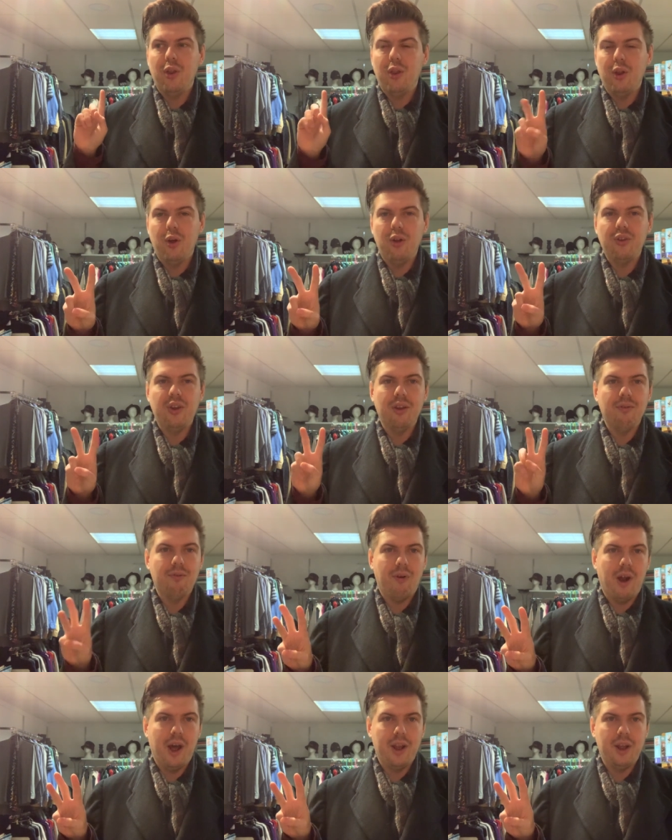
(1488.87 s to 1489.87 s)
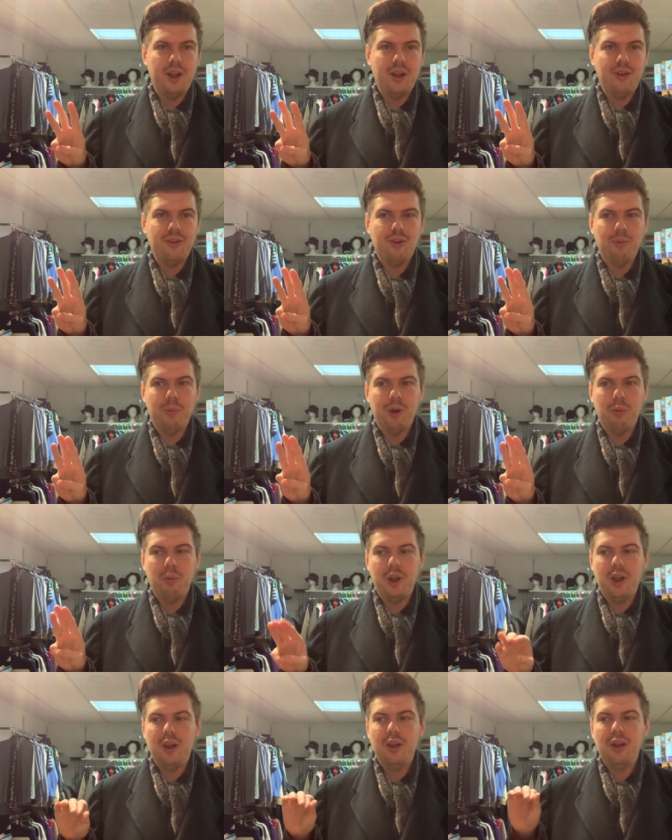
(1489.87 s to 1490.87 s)
Thursday and Friday this coming
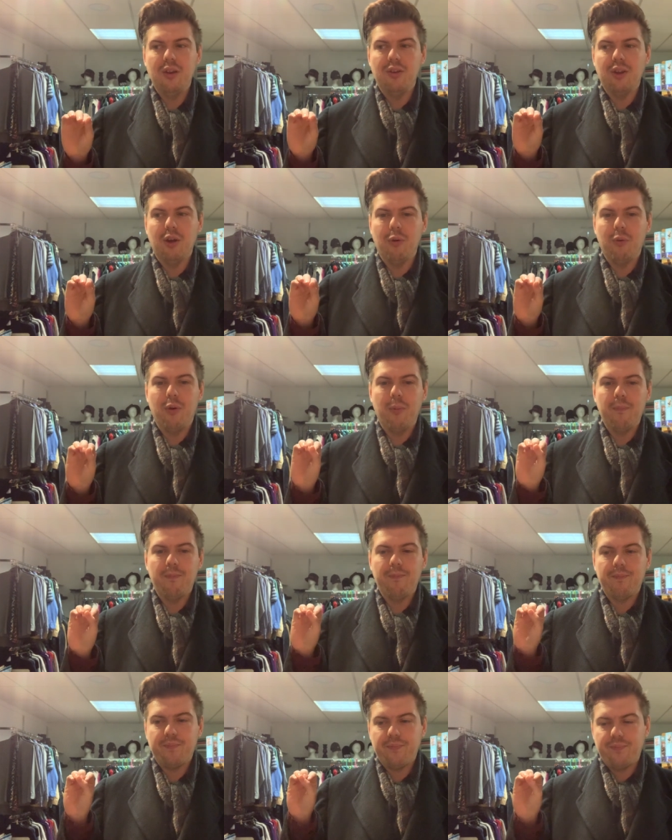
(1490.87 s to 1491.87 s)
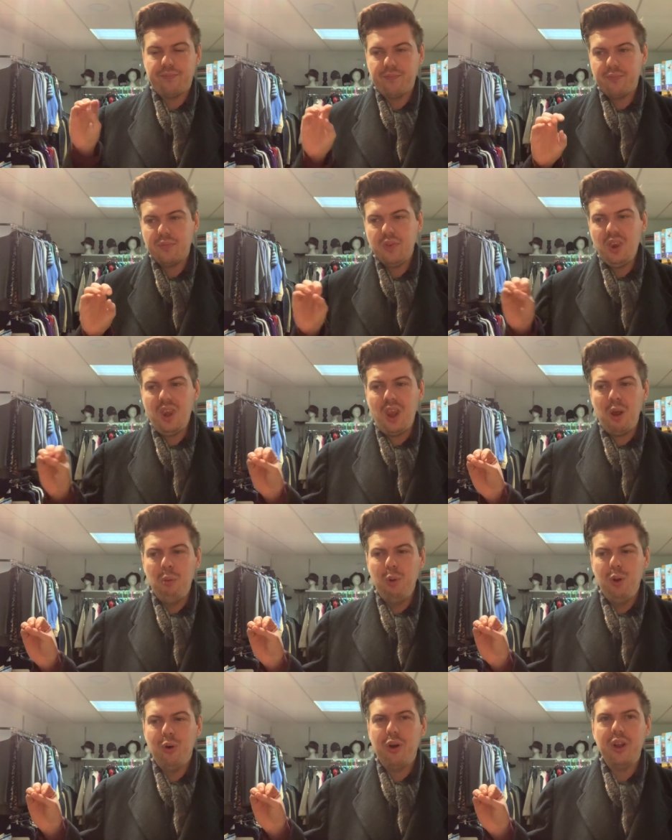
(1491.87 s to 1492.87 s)
week, so
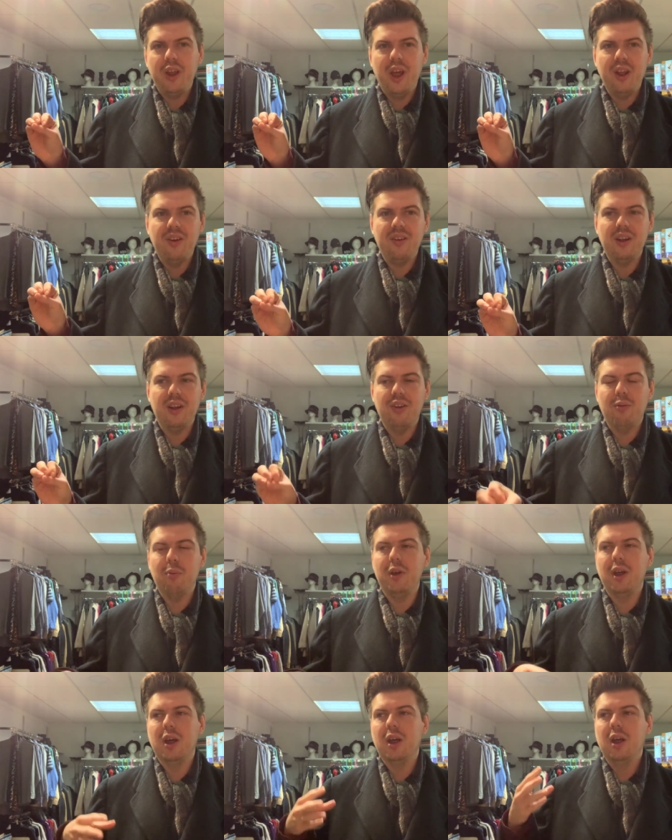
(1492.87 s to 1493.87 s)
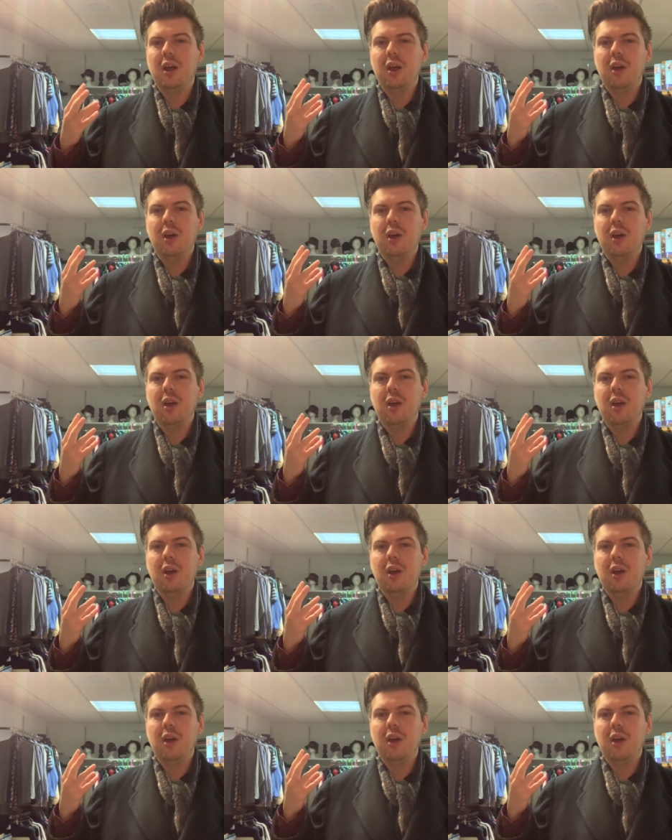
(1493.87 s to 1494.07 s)
we'll look at the editing this week.